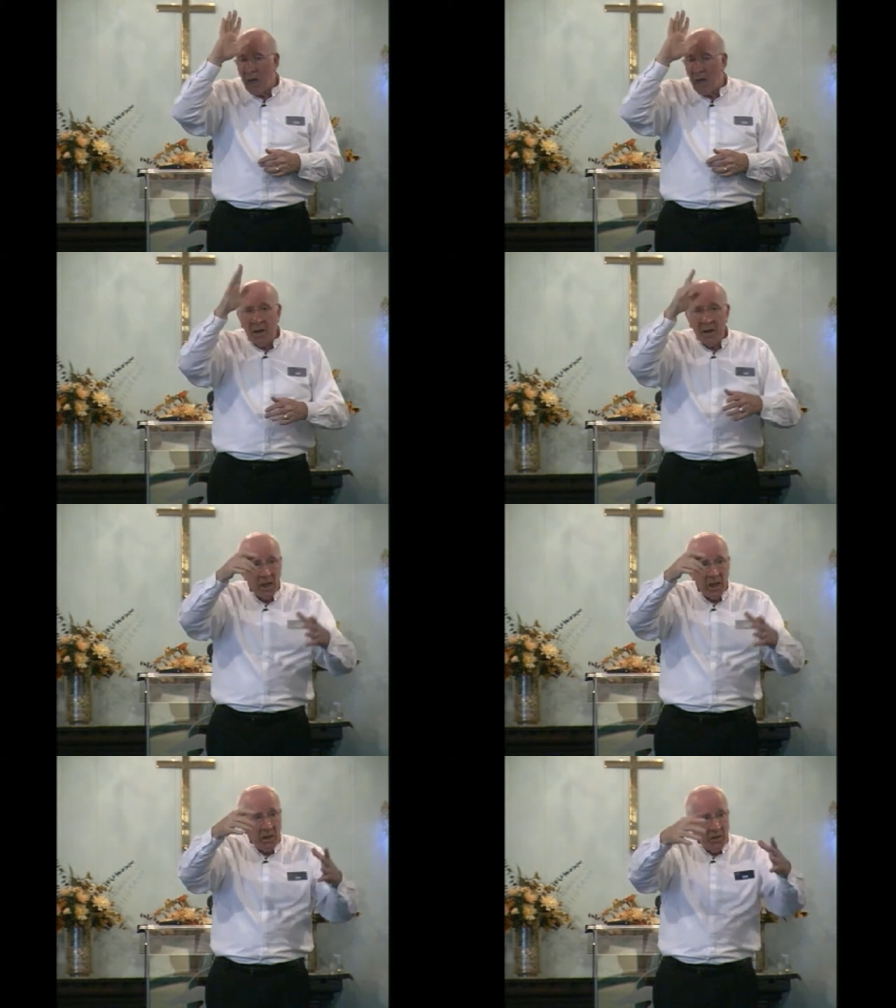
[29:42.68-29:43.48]
And
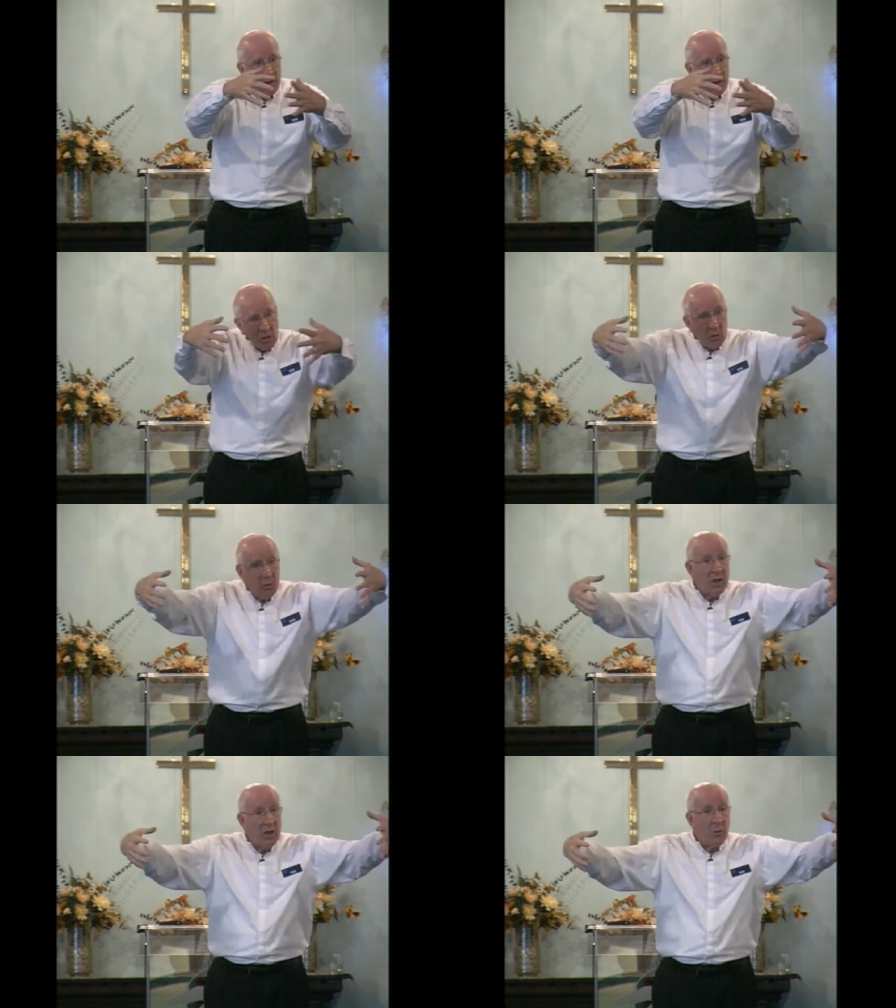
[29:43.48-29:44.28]
in this
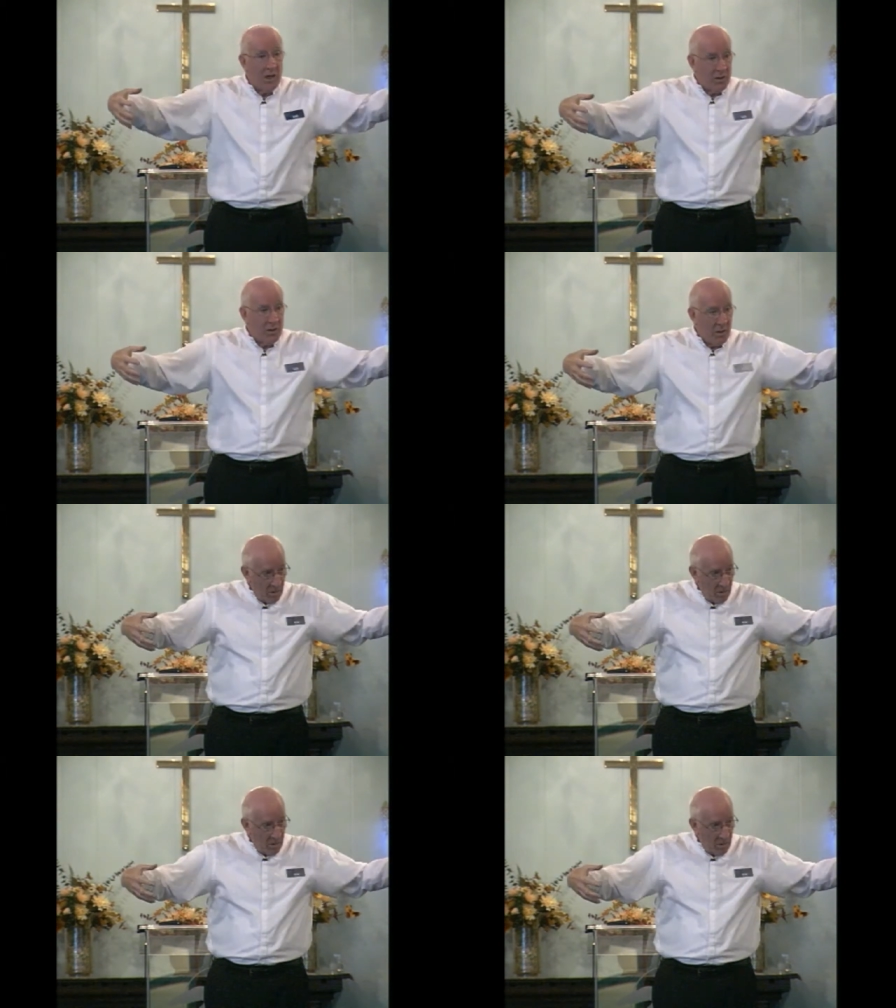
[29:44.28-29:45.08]
spirit
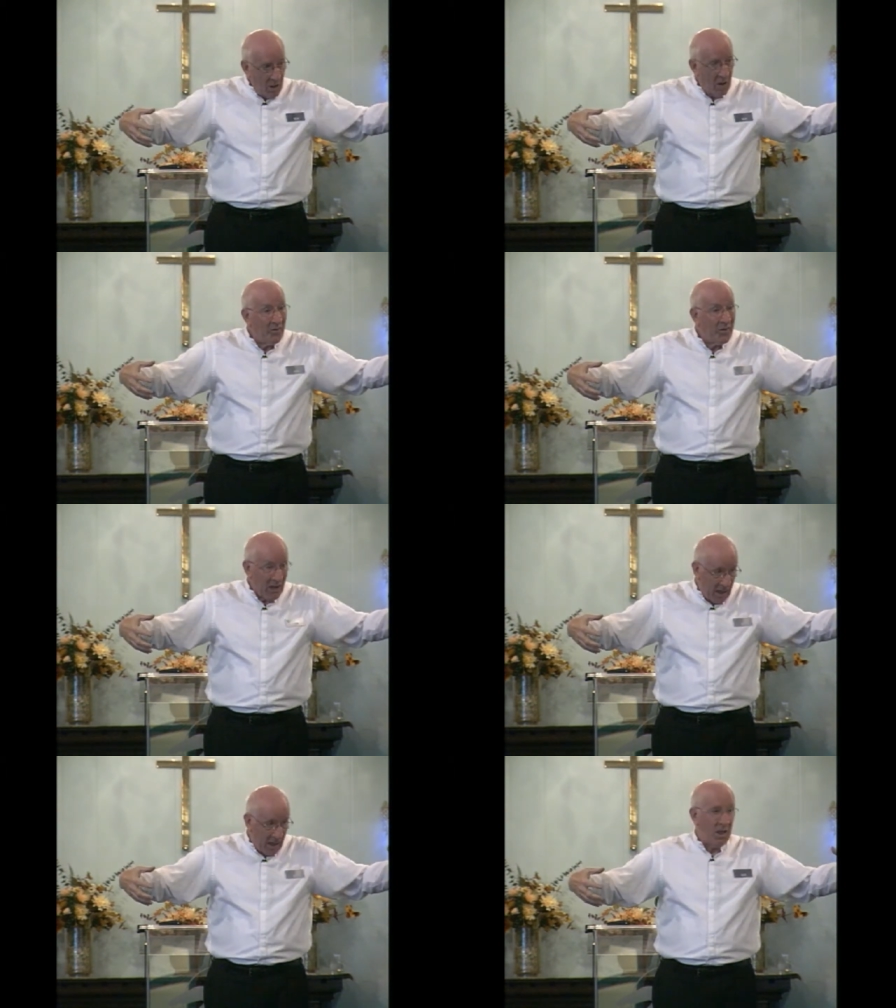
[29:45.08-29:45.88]
of
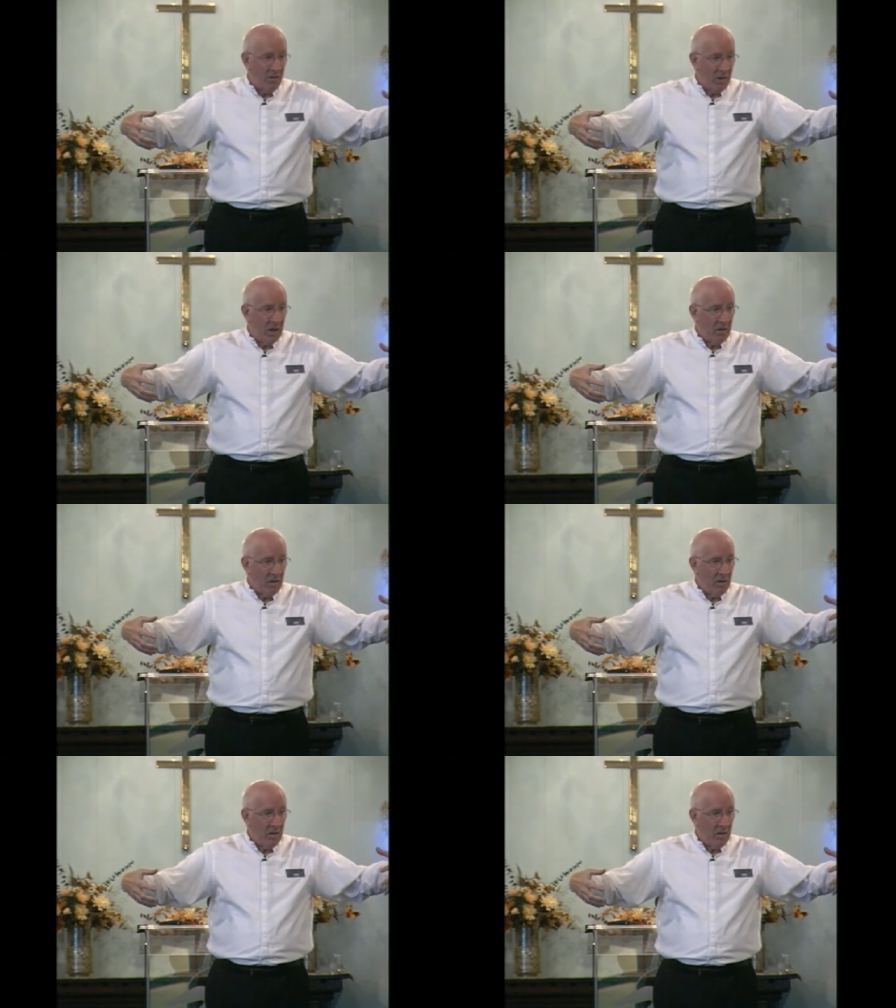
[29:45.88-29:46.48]
Thanksgiving,